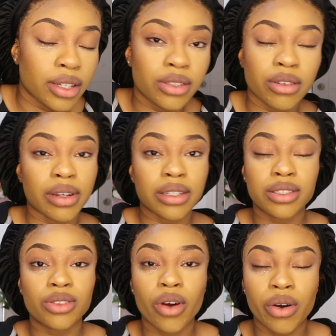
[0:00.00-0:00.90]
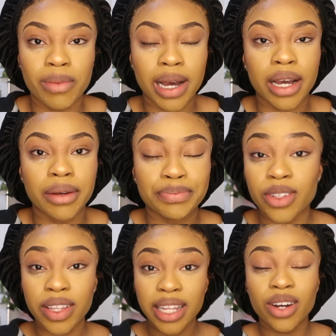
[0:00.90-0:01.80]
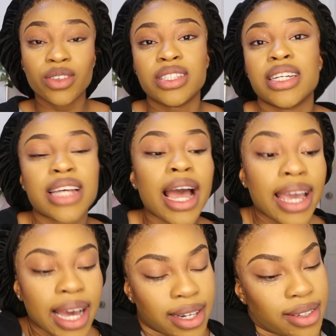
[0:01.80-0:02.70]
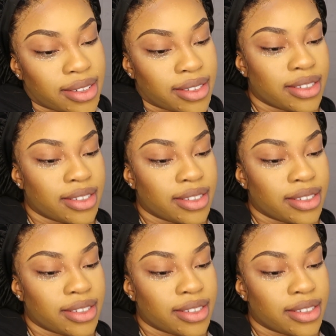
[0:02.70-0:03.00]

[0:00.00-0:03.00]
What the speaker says: Sorry, just the oil in my eye. So in that context, I can.